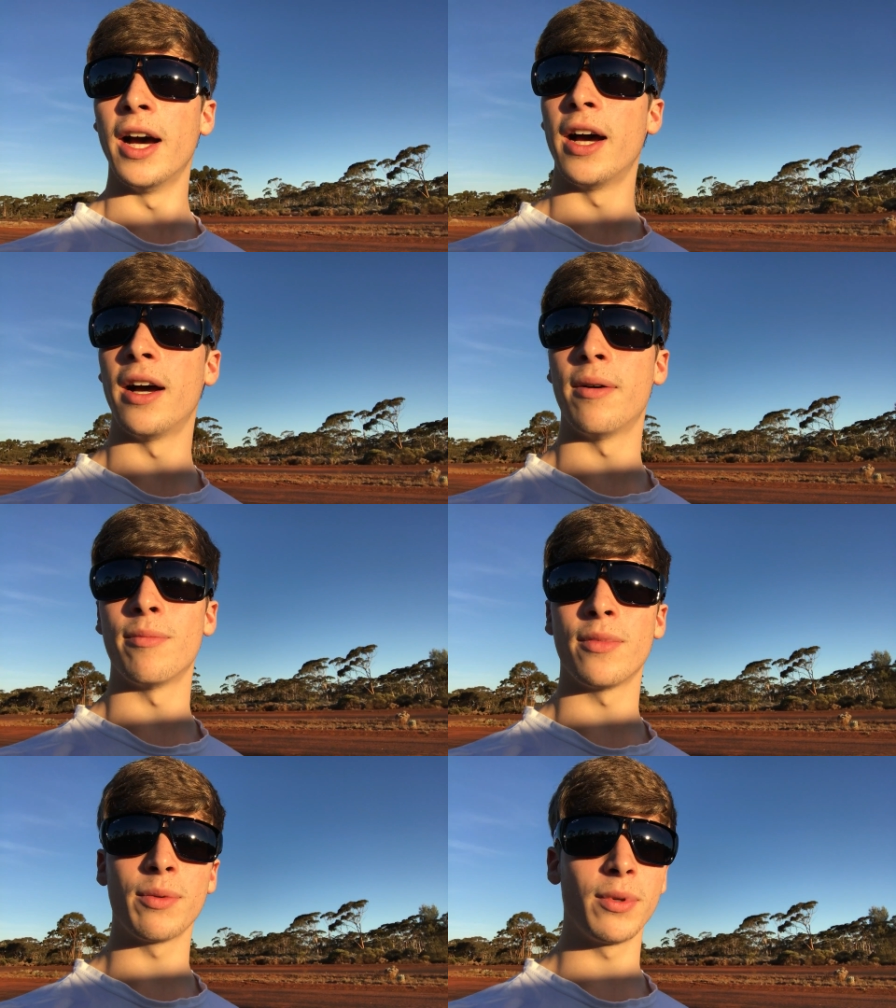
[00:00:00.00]

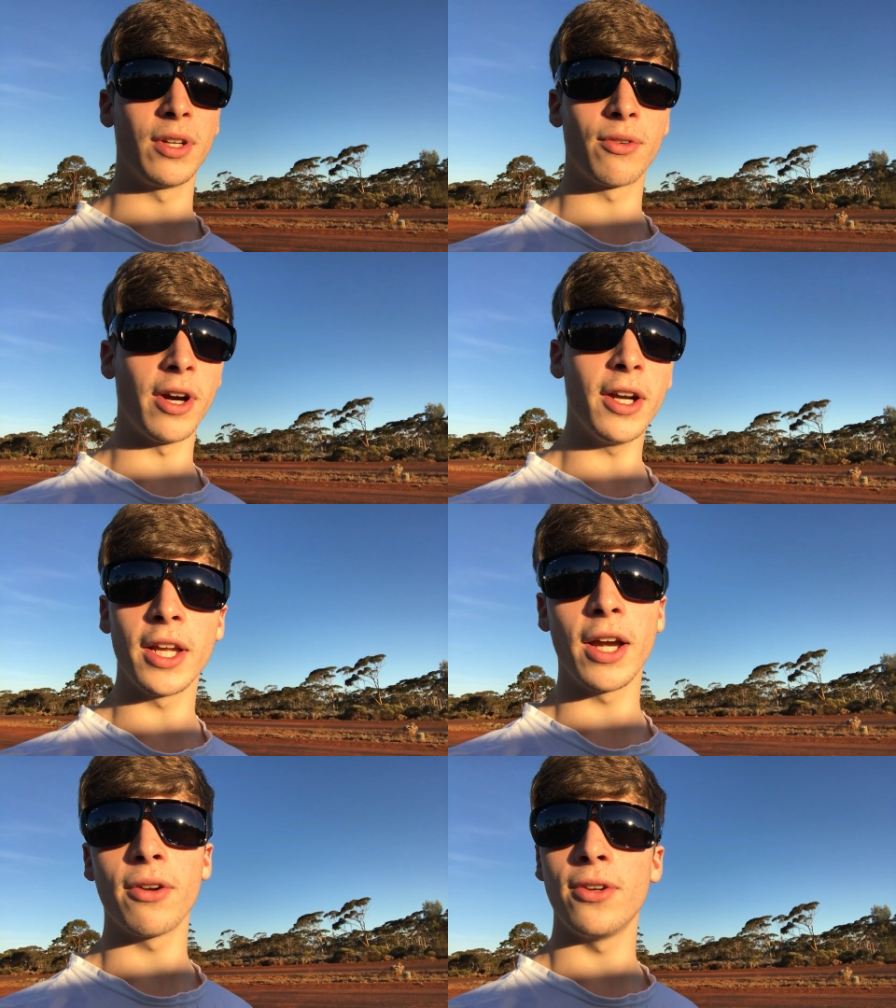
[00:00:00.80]
Um, I've been
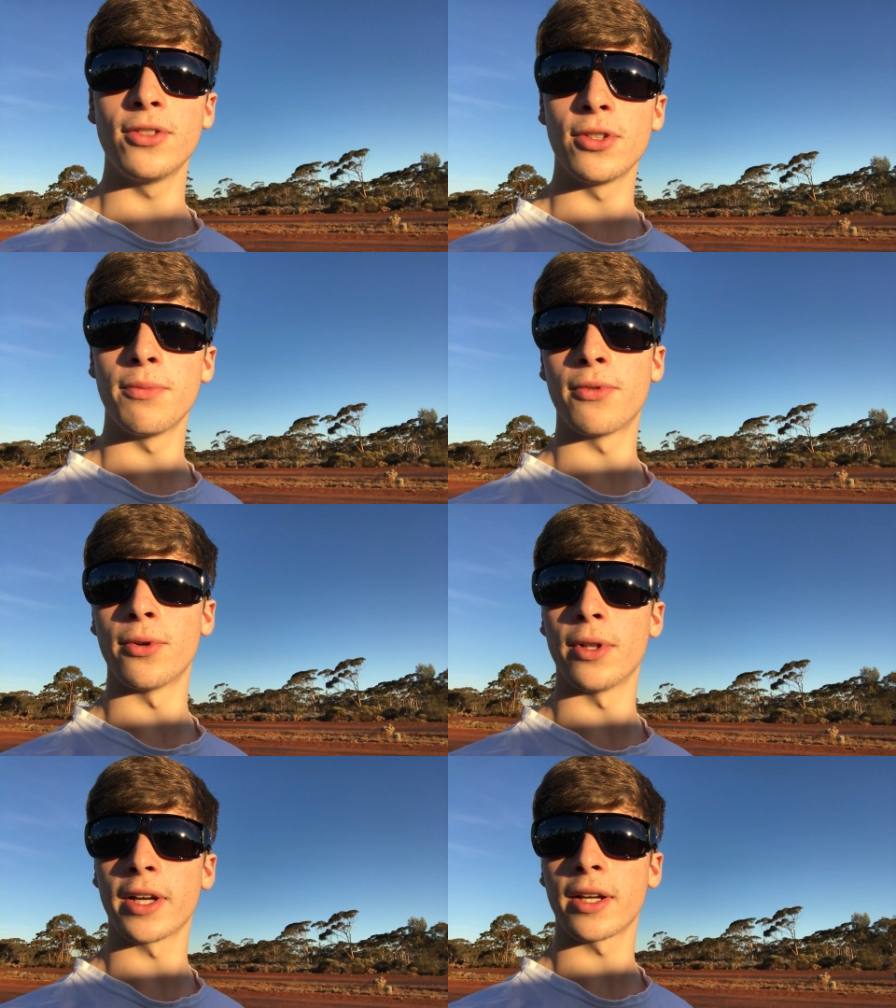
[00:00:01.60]
grinding out YouTube
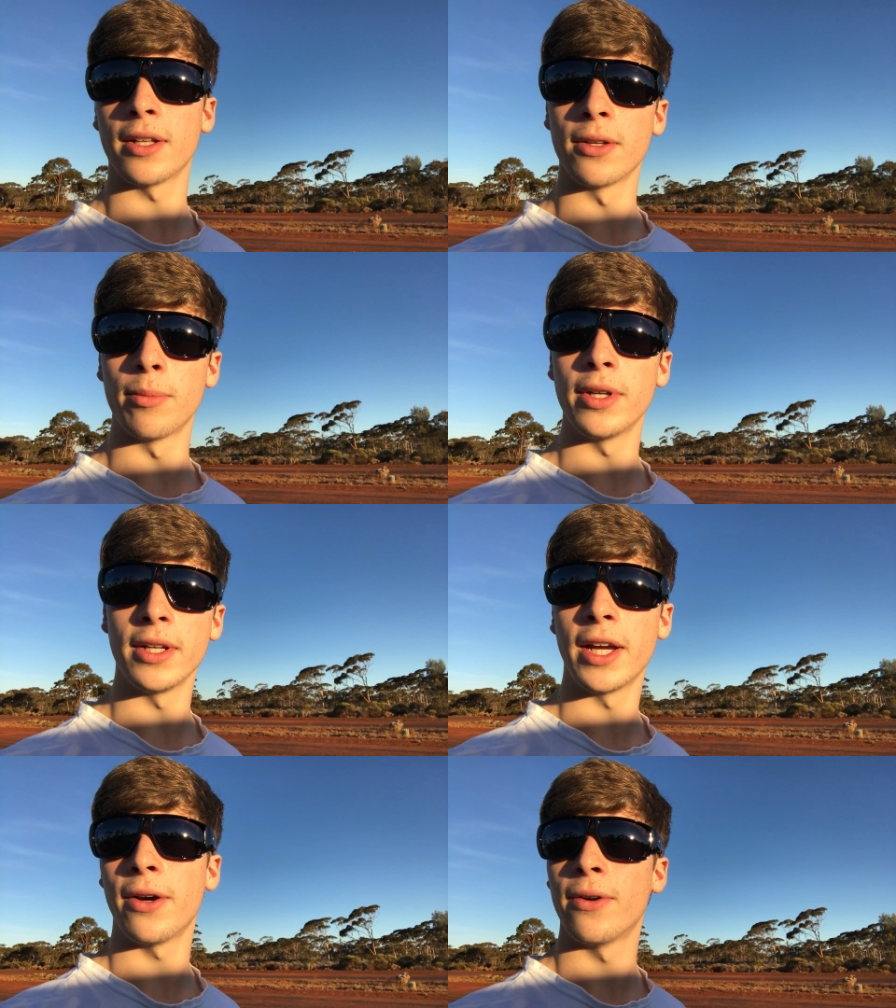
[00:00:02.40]
for like a little
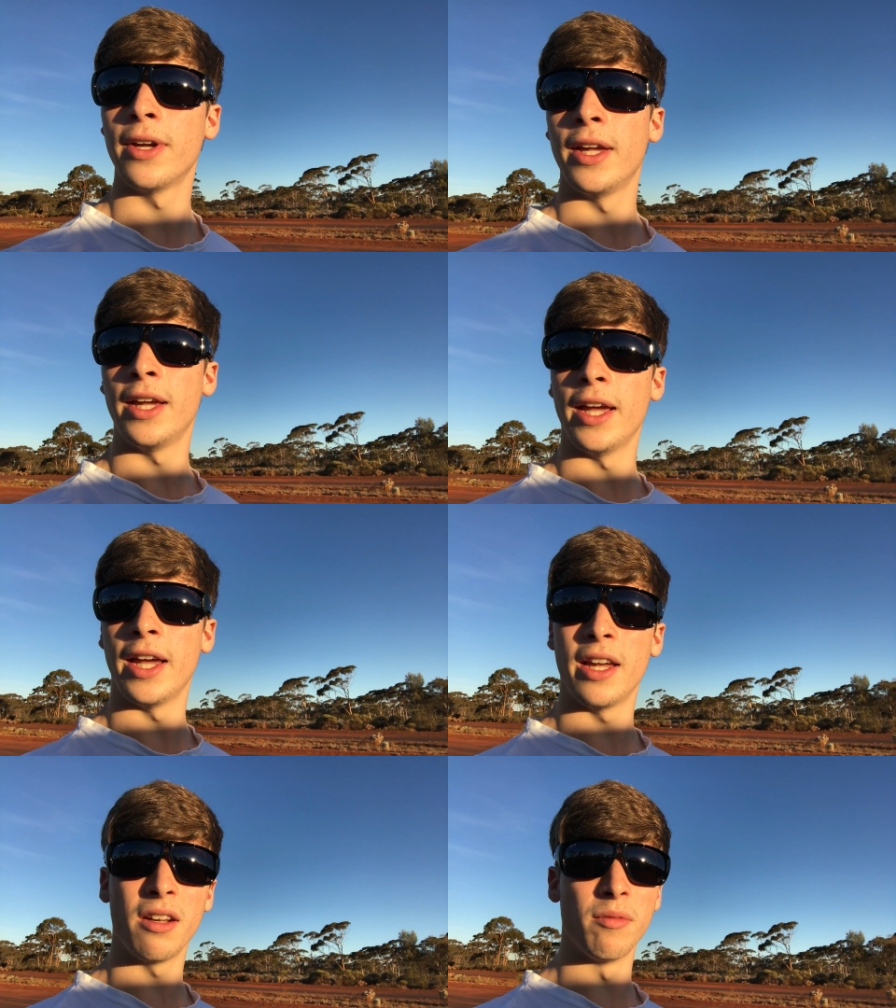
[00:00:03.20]
bit now,
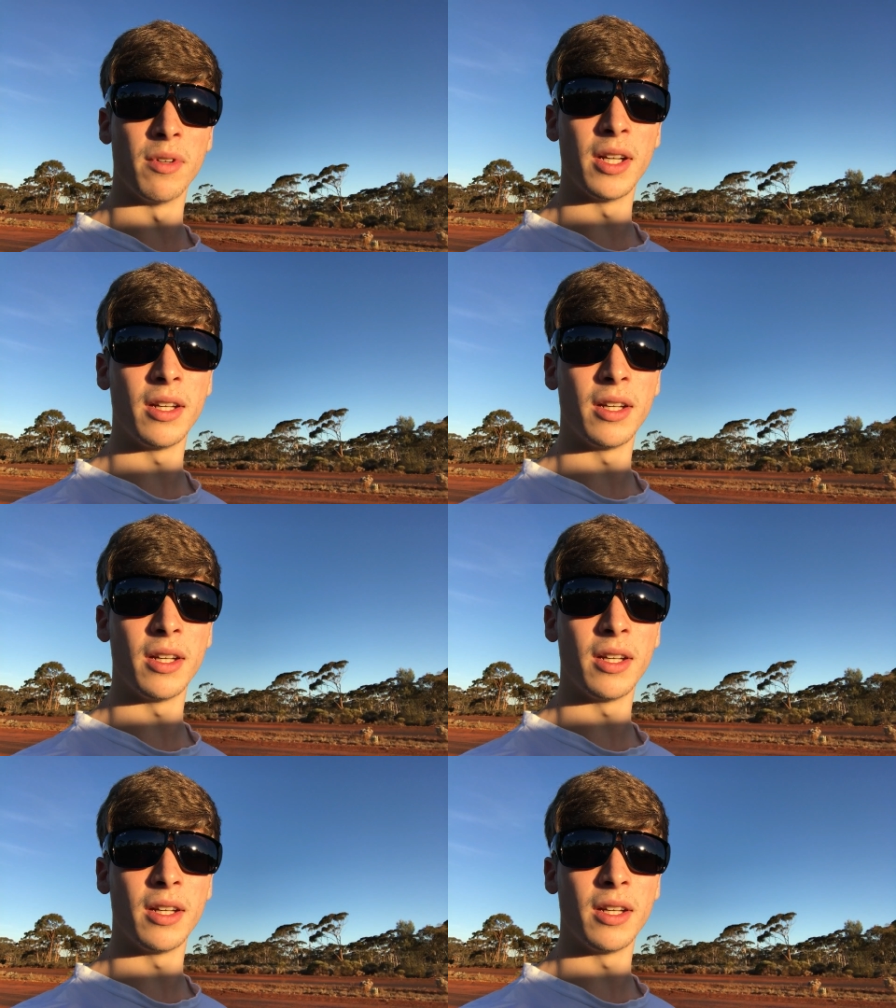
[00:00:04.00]
and